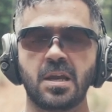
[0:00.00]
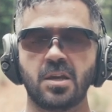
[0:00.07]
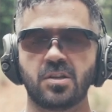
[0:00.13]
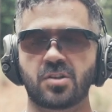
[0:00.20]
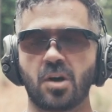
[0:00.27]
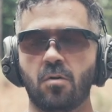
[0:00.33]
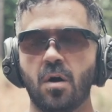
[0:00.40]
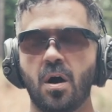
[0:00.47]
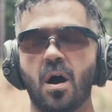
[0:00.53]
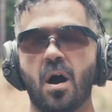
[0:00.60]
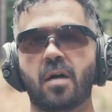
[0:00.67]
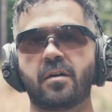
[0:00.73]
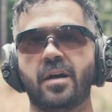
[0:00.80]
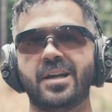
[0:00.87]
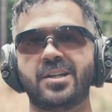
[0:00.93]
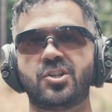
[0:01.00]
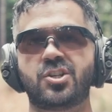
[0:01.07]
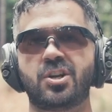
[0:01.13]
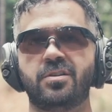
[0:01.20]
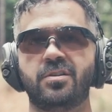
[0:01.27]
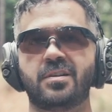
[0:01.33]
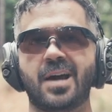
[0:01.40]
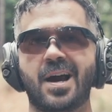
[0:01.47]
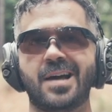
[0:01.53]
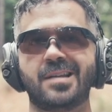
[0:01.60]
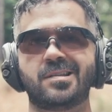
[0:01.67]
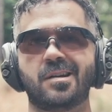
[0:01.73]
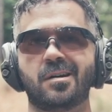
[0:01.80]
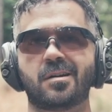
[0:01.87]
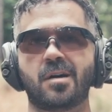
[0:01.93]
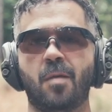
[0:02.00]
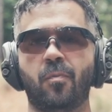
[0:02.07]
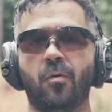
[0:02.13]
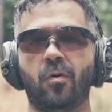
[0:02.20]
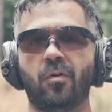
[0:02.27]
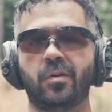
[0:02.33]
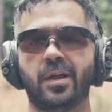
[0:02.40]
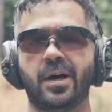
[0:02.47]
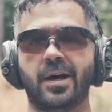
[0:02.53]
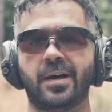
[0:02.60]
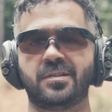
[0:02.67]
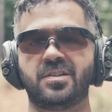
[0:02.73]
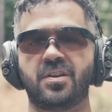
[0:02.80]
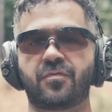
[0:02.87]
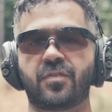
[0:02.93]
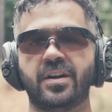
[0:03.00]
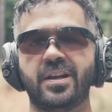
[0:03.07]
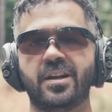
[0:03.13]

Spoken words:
So I'll go ahead and show you guys a couple different